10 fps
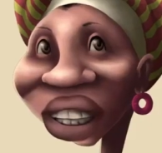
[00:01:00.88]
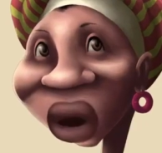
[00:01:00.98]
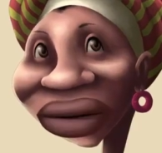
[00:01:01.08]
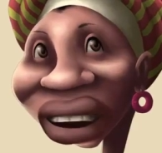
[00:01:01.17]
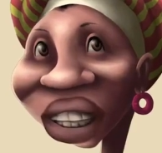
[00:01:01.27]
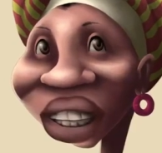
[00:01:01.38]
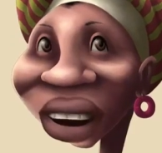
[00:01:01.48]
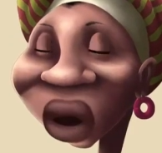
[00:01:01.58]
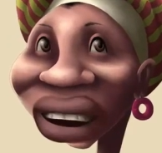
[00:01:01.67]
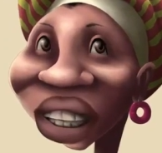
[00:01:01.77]
I'm sure
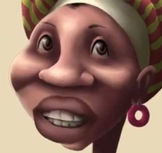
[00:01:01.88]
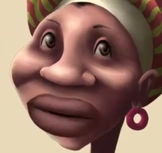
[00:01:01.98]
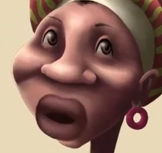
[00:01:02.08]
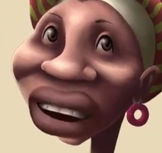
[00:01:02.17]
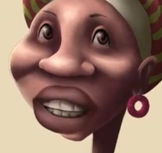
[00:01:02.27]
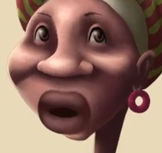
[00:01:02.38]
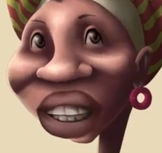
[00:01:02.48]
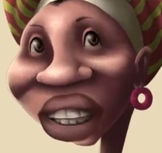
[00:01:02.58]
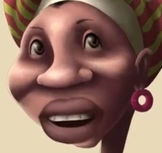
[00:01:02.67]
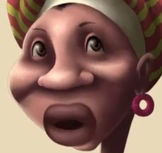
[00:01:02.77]
you've heard about this
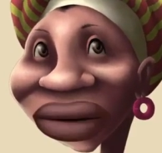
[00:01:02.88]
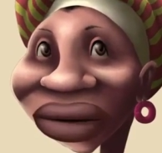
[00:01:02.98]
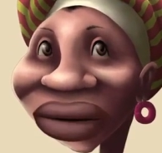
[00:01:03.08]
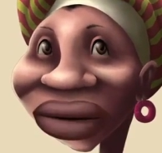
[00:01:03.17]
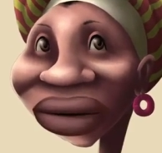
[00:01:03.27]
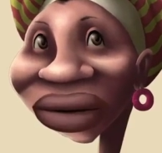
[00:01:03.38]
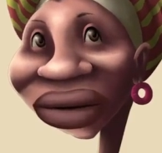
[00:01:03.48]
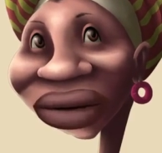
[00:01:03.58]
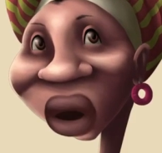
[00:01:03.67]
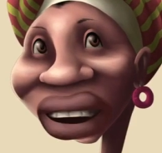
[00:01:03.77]
problem.
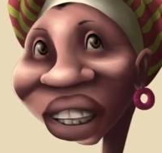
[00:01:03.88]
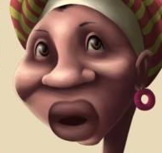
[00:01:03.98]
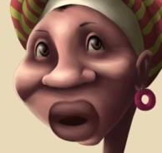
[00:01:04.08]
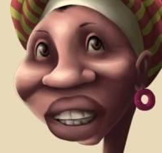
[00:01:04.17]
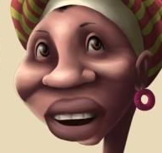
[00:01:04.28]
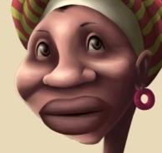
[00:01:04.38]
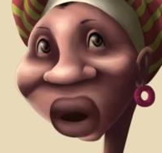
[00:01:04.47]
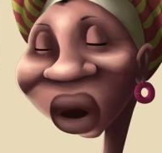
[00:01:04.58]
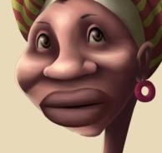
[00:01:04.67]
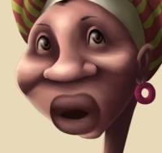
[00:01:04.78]
What you
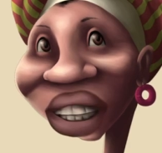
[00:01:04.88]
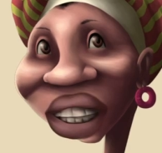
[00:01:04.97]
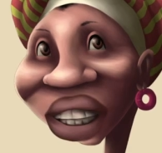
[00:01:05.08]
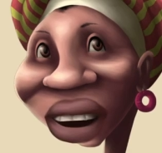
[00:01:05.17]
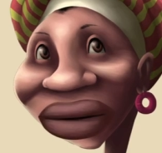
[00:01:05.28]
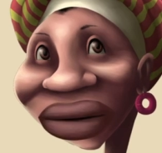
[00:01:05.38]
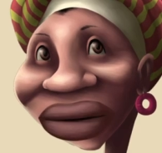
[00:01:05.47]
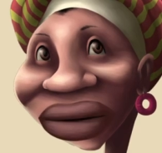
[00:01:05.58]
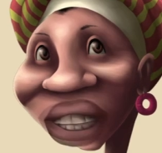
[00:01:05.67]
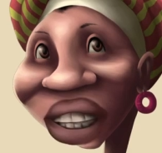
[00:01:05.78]
probably don't know
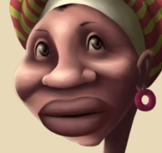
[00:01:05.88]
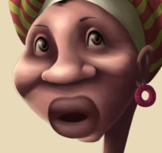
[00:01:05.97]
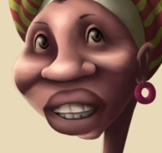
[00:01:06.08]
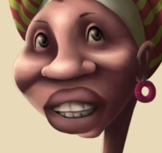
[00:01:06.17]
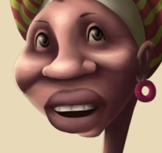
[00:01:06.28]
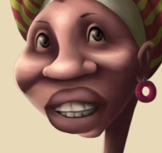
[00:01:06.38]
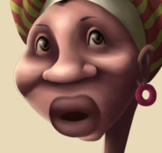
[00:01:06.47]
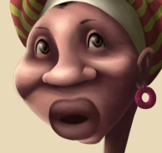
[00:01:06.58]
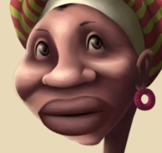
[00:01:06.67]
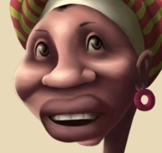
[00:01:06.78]
is how global